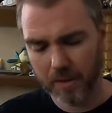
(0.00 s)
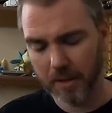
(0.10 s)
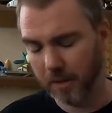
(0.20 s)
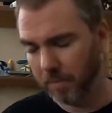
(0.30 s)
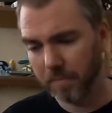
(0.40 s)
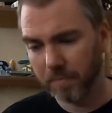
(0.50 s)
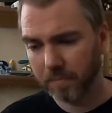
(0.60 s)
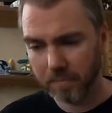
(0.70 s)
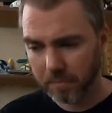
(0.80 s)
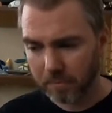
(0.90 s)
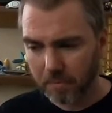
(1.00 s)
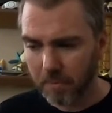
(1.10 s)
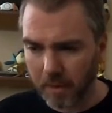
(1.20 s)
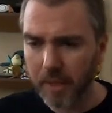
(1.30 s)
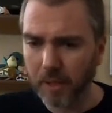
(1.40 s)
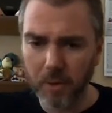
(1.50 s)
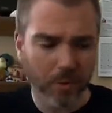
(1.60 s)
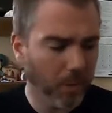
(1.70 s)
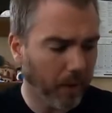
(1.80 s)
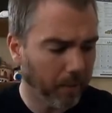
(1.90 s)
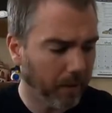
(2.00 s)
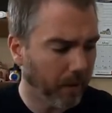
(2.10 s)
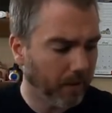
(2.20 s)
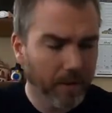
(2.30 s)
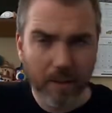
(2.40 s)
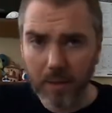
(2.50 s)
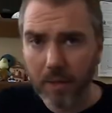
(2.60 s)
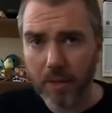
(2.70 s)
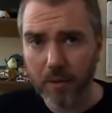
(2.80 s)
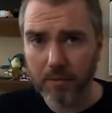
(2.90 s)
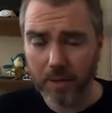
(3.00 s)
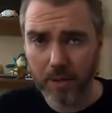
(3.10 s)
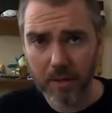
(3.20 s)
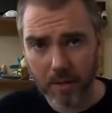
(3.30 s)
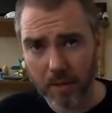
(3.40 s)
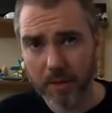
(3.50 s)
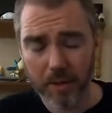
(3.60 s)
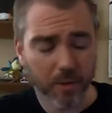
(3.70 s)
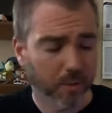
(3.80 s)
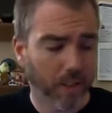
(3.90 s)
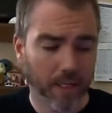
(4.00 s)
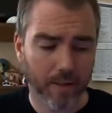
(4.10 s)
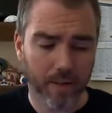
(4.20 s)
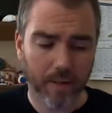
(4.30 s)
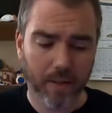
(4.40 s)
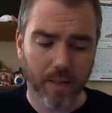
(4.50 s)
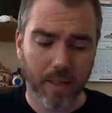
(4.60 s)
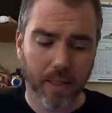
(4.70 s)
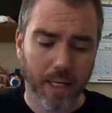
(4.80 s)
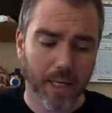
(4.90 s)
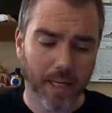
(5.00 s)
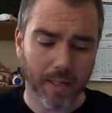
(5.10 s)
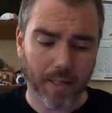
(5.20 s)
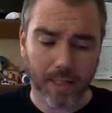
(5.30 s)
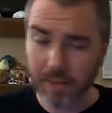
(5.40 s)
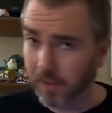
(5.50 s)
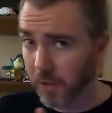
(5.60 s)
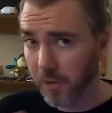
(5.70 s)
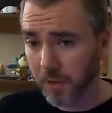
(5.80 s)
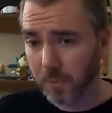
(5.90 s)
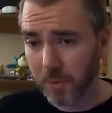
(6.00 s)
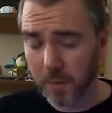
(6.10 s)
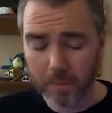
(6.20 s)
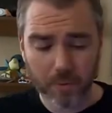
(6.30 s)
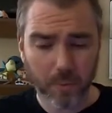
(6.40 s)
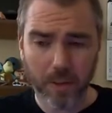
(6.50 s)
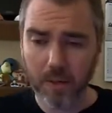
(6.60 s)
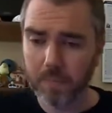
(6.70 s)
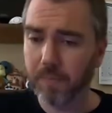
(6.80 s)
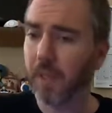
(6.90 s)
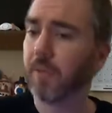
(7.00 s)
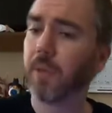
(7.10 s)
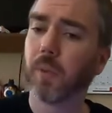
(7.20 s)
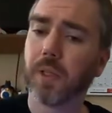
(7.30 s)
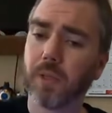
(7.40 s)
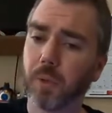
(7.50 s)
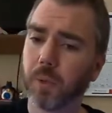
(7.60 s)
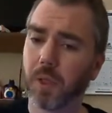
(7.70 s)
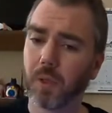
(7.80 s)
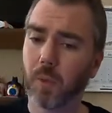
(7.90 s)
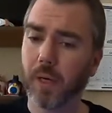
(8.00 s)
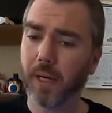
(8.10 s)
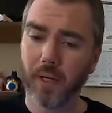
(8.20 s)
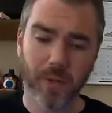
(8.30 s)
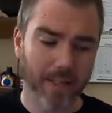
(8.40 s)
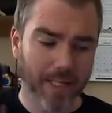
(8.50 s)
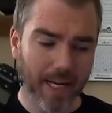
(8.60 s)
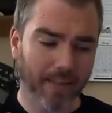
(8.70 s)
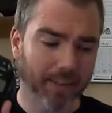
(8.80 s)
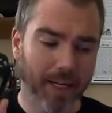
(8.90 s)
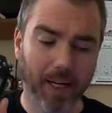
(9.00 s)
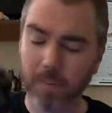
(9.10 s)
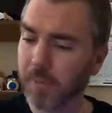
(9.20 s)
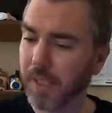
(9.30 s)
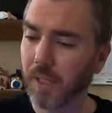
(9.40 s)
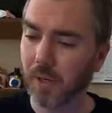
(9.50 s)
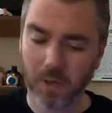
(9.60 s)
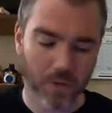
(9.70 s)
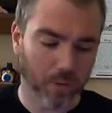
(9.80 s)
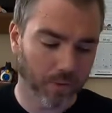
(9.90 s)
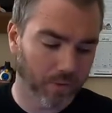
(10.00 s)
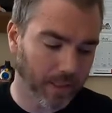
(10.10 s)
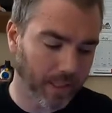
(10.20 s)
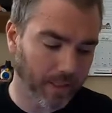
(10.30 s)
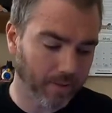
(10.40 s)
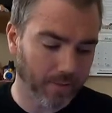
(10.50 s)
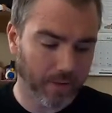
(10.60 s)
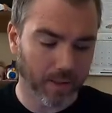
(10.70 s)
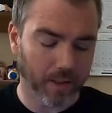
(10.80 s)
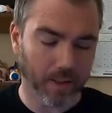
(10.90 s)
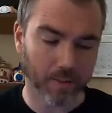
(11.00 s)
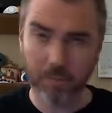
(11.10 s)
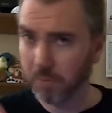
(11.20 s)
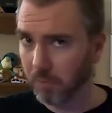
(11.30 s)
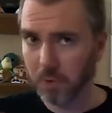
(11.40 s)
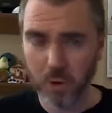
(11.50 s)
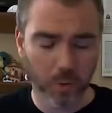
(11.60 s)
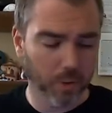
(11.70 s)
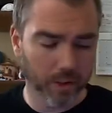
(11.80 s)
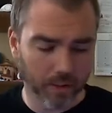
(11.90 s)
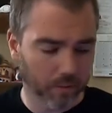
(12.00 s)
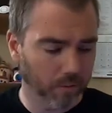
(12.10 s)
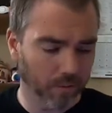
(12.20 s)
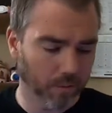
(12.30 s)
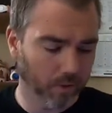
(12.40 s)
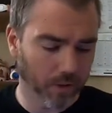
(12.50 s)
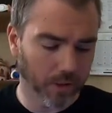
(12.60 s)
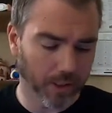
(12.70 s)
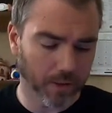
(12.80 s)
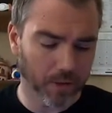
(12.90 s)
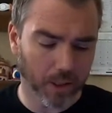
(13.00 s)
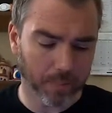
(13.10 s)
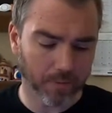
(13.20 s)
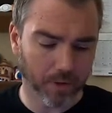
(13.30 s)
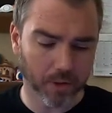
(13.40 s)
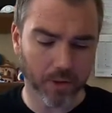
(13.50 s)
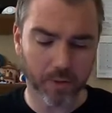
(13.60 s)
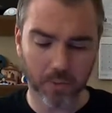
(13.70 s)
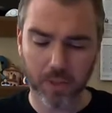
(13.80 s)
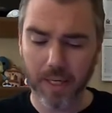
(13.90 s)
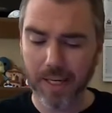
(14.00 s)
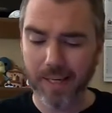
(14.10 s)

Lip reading: it can hold quite a bit of audio data. And I did look this one up as well. If you wanted to acquire the Tascam DR05, Googled it, looking at the shopping function, this was